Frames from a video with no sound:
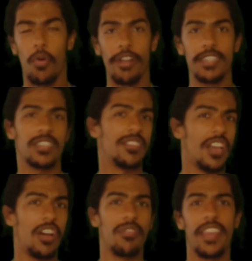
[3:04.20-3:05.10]
points.
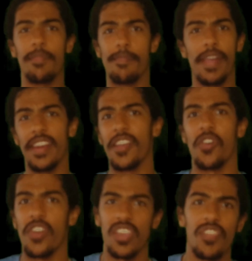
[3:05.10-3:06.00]
No, they mainly
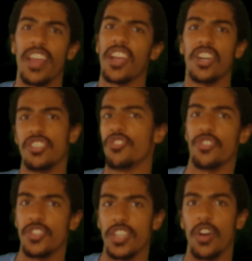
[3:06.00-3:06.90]
all give you like 100
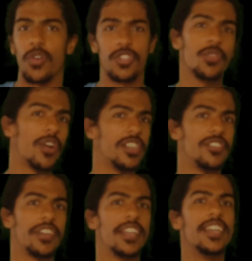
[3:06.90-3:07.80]
or so, or
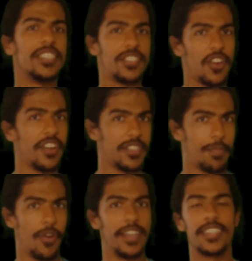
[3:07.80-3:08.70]
200 Stardust
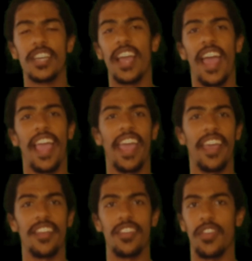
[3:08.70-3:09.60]
points.
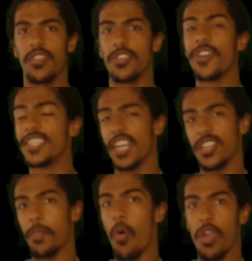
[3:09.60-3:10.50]
And you can
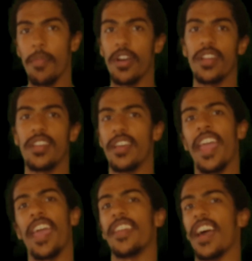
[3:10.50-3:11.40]
check the Pokemon,
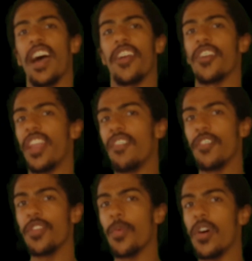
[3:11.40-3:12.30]
and the higher
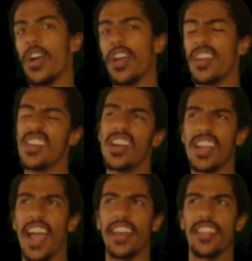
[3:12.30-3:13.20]
level you are,
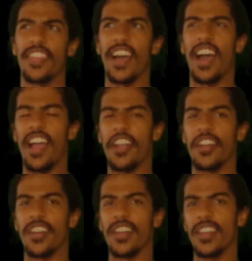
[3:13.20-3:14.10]
kind of the
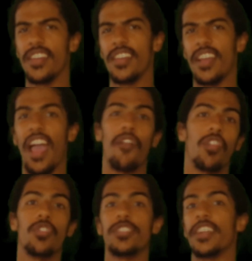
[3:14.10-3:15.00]
higher
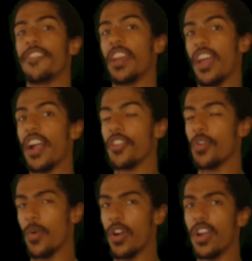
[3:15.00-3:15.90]
evolutionary line
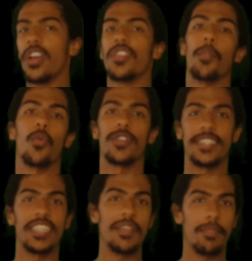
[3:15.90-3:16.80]
you are, the more
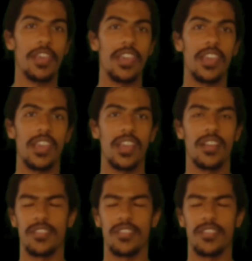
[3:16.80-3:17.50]
CP,